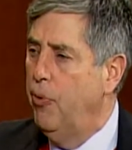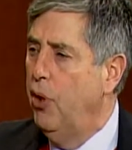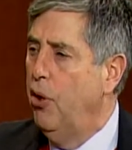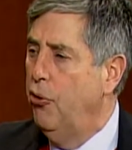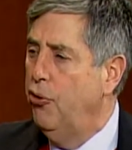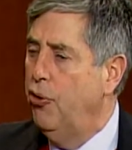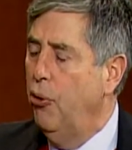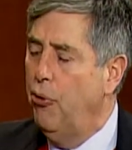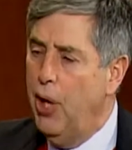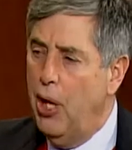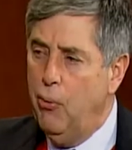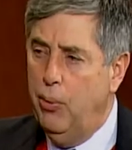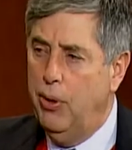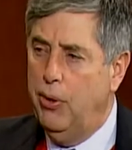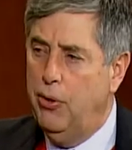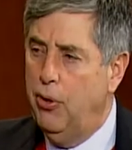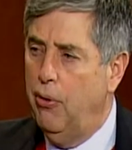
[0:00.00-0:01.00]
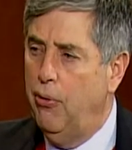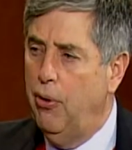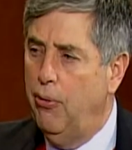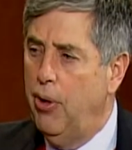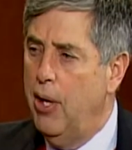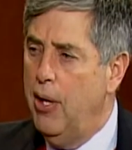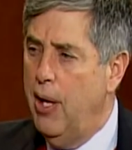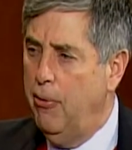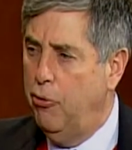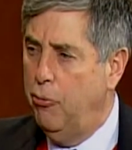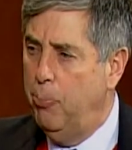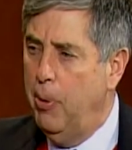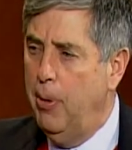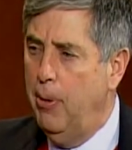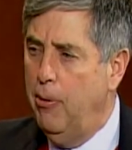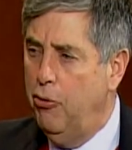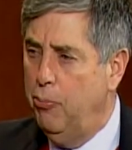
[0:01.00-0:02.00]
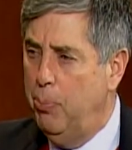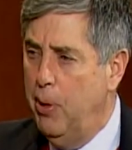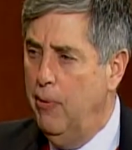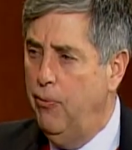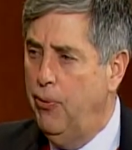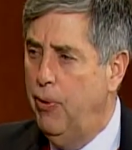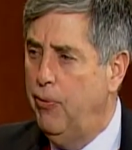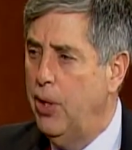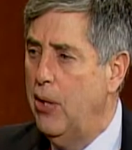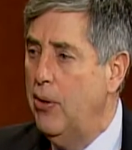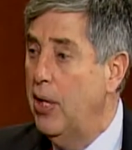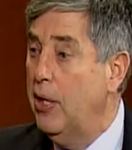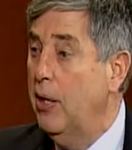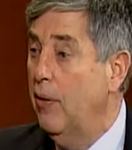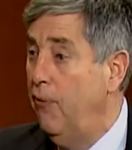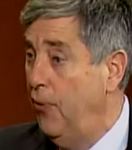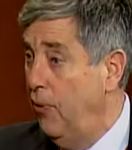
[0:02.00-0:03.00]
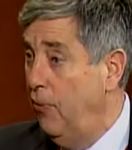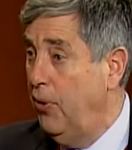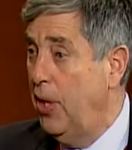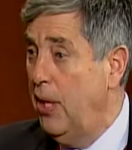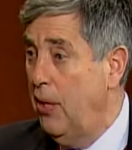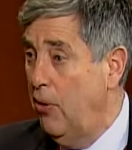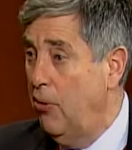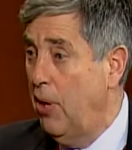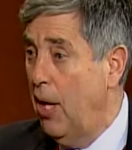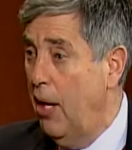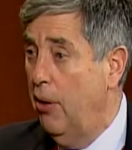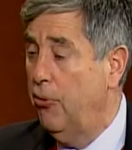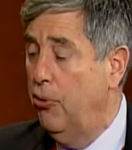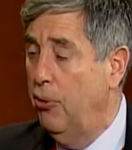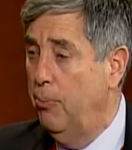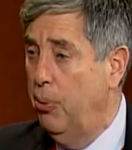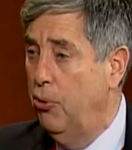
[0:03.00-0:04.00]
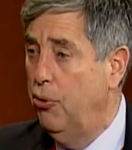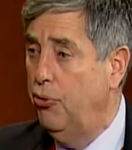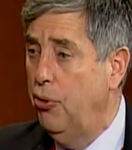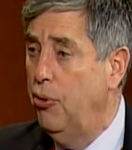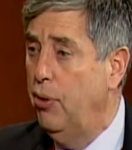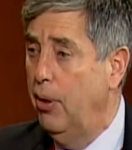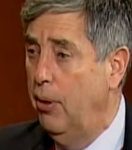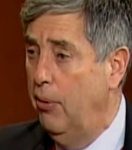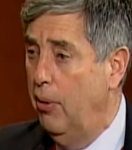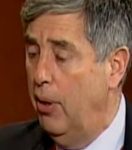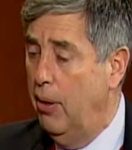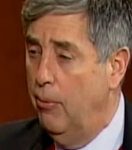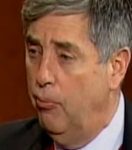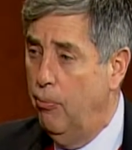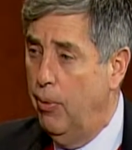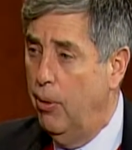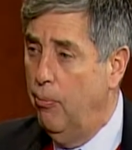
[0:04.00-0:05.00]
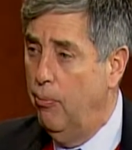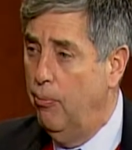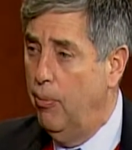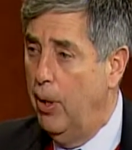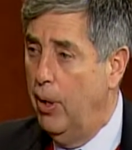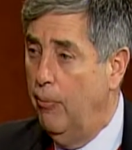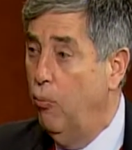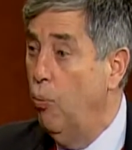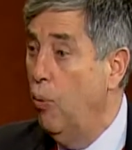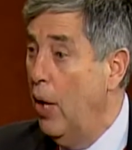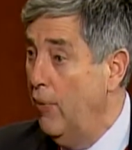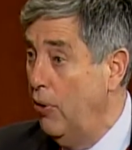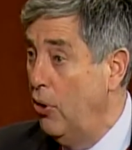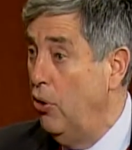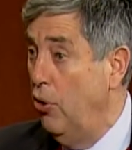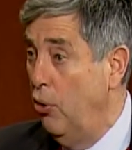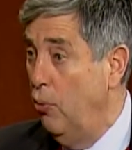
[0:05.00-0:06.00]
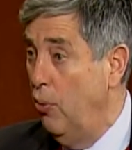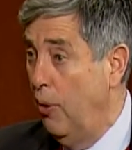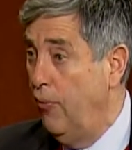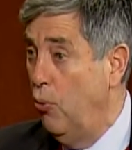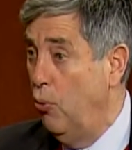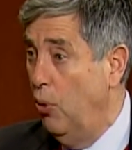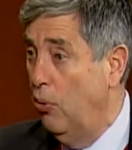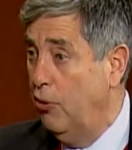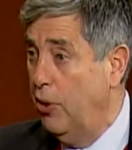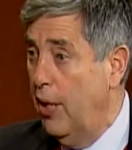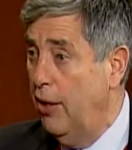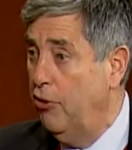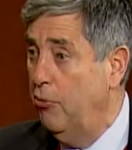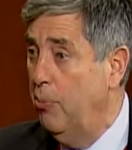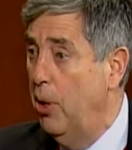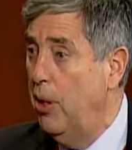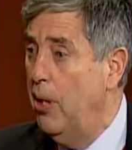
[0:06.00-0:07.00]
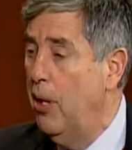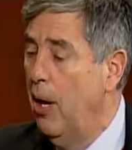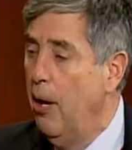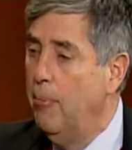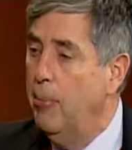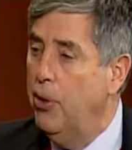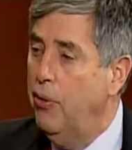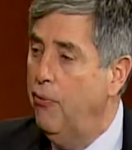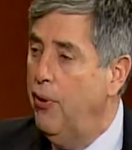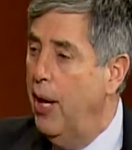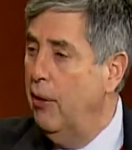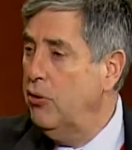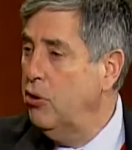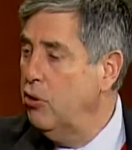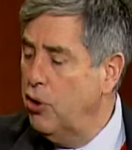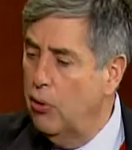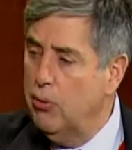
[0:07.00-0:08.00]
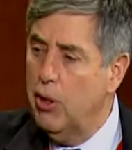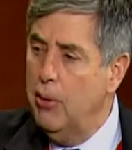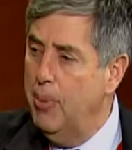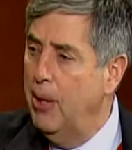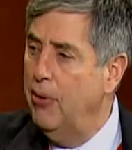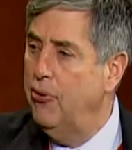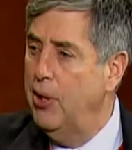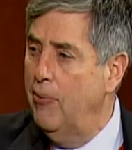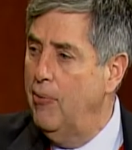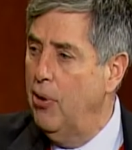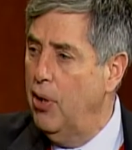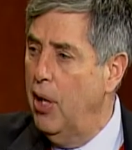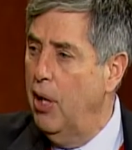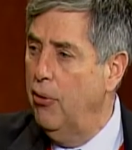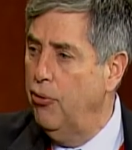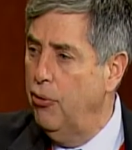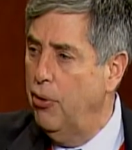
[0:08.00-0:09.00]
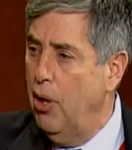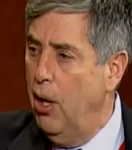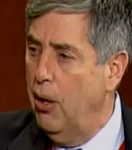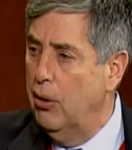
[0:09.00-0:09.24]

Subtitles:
So they spend 15. They get 15,000 per student in revenue, if you will, tax money. But the voucher is only about $7,000.